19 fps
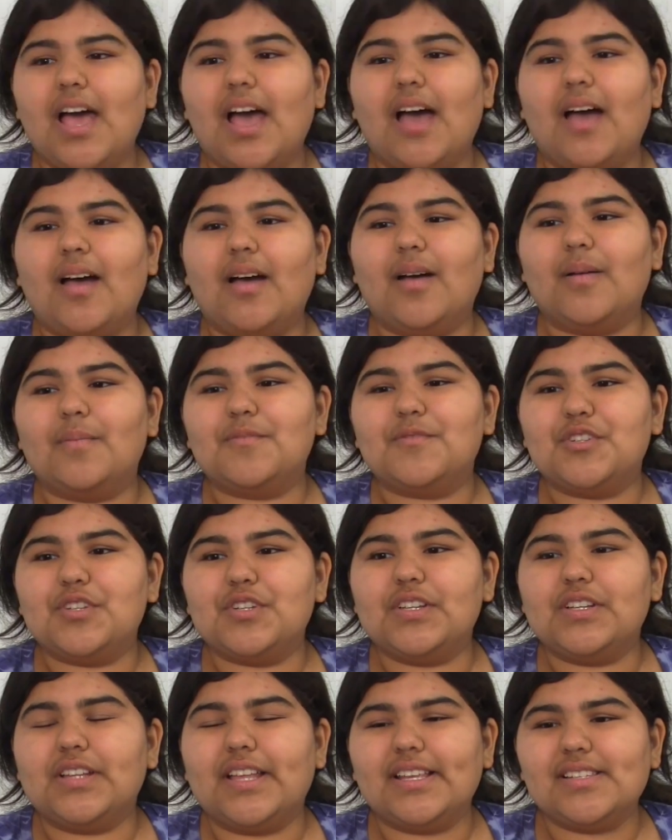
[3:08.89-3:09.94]
um,
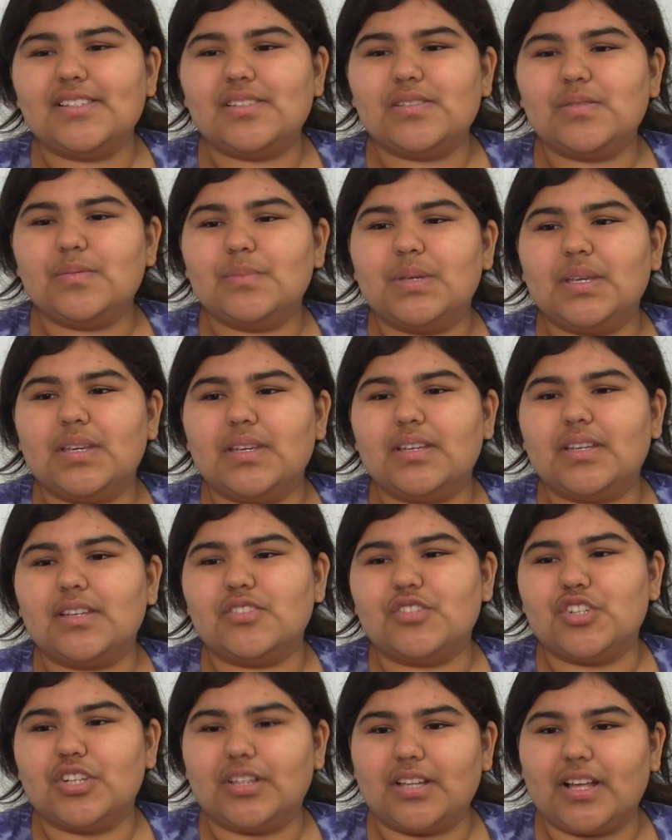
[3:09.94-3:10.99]
she likes to make
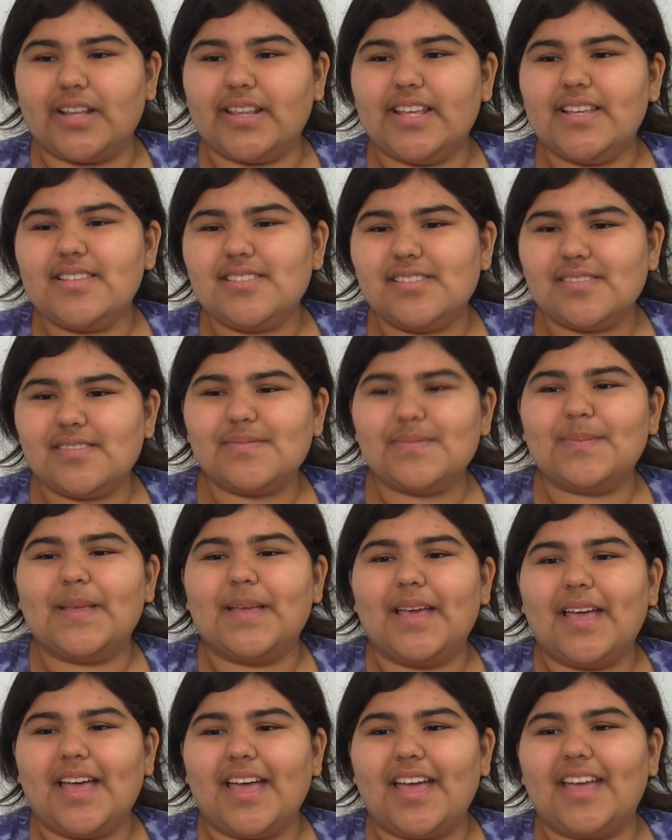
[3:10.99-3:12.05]
enchiladas,
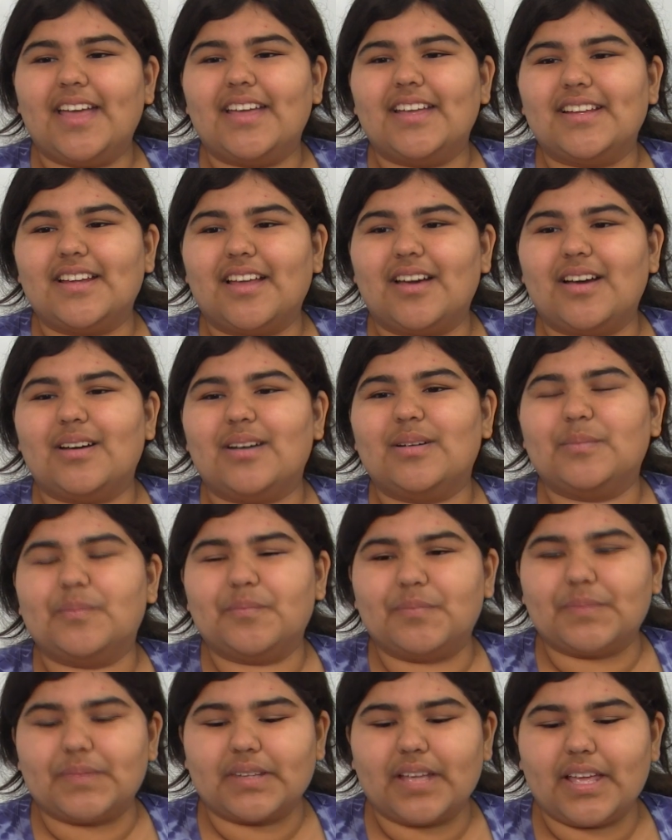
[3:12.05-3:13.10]
and um,
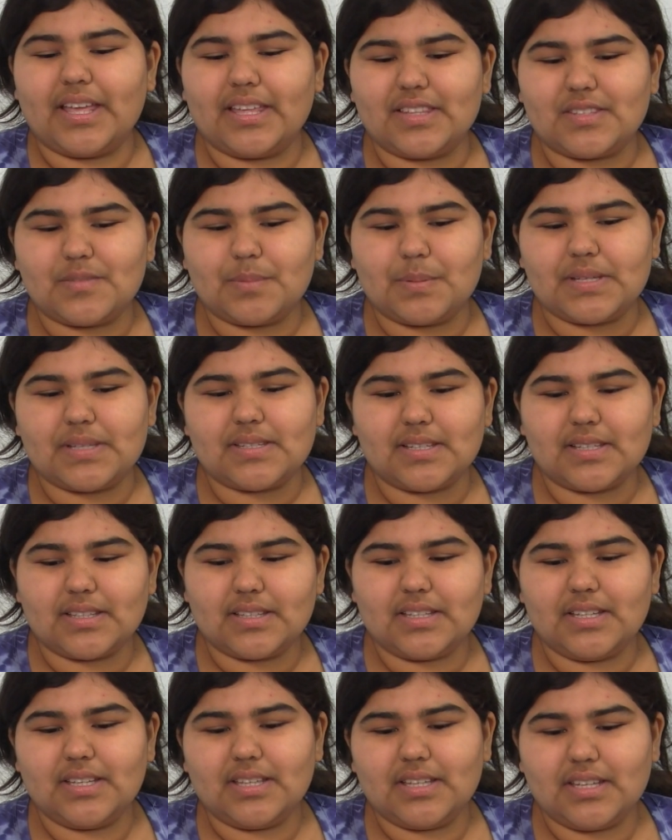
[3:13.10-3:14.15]
it's
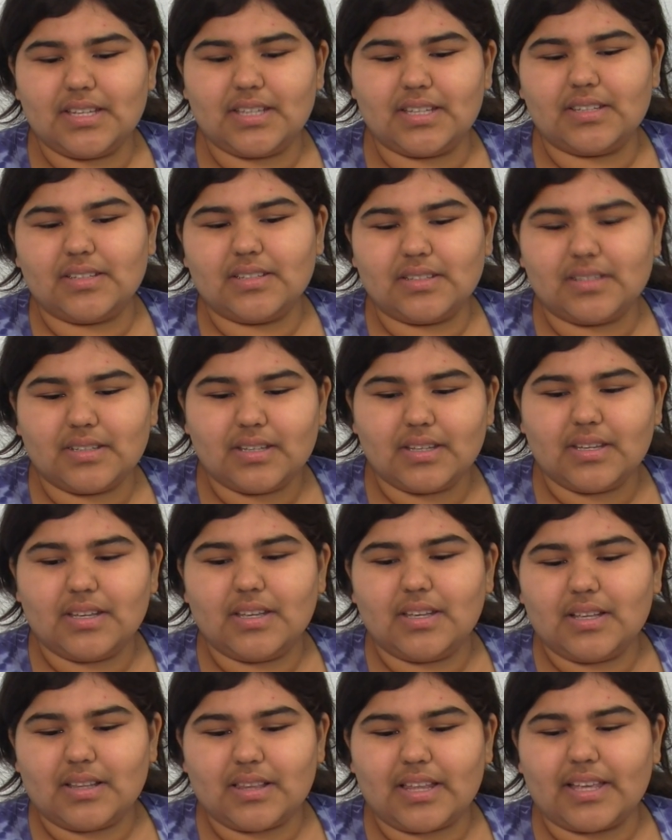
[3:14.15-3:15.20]
basically
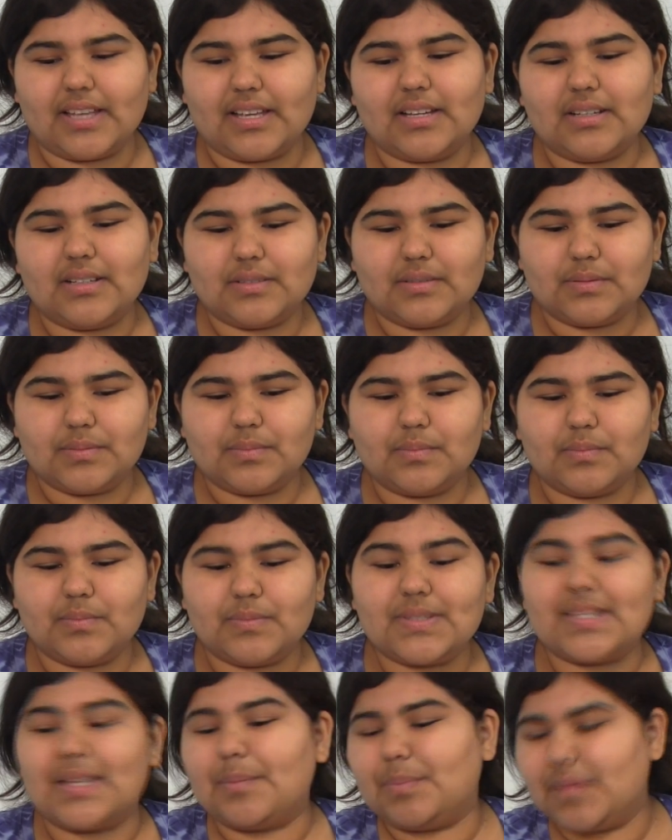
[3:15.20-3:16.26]
like
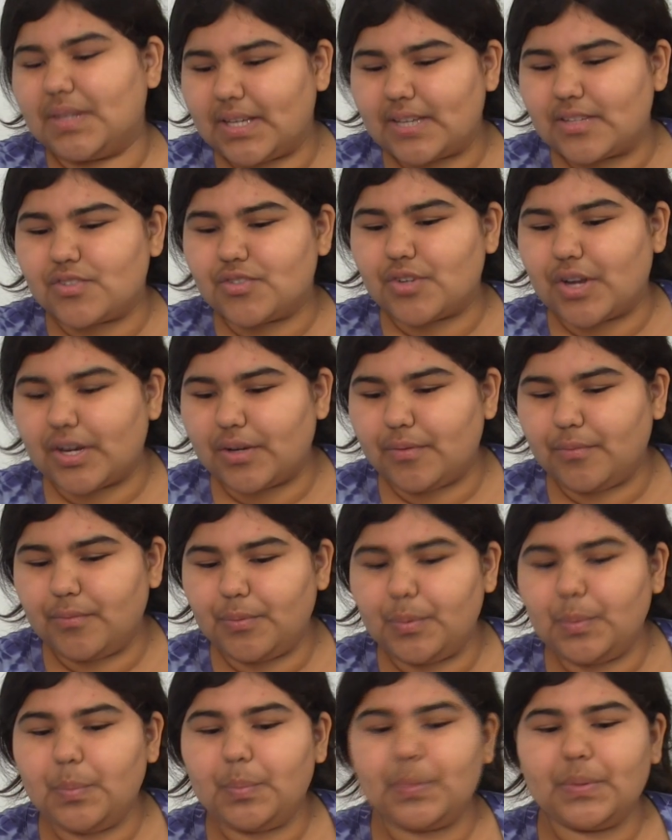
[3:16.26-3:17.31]
same thing as dragon
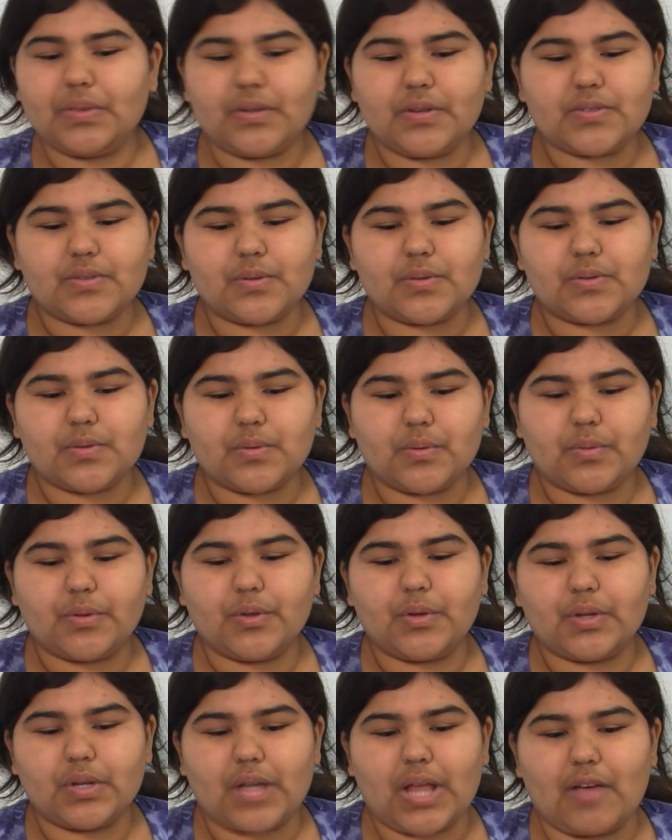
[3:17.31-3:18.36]
fruit, but there's also you
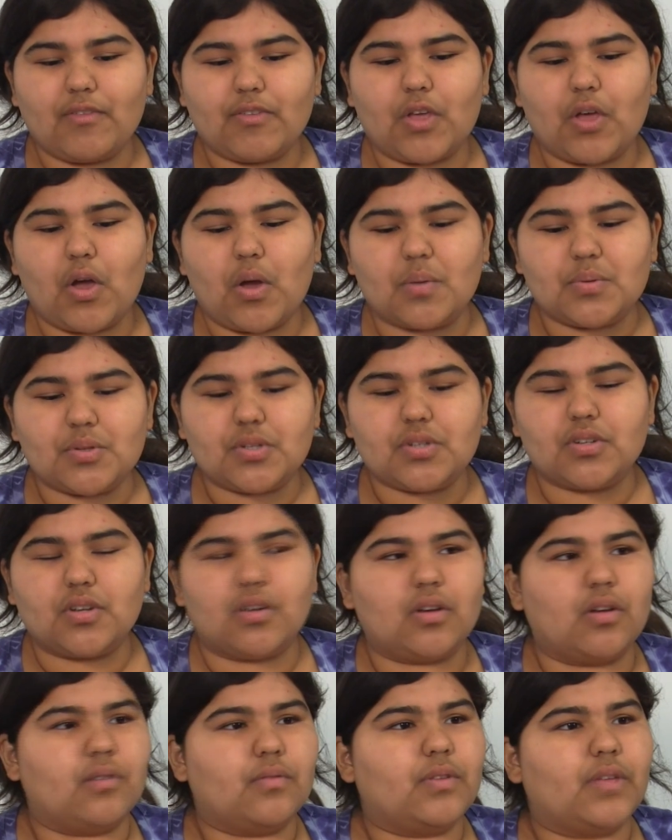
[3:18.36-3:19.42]
can have the option
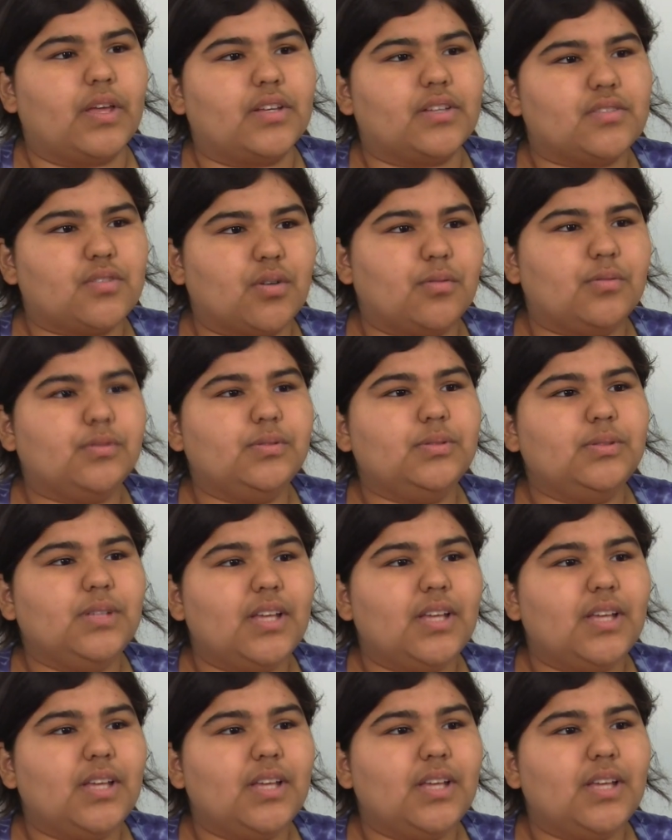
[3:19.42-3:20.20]
of like tofu,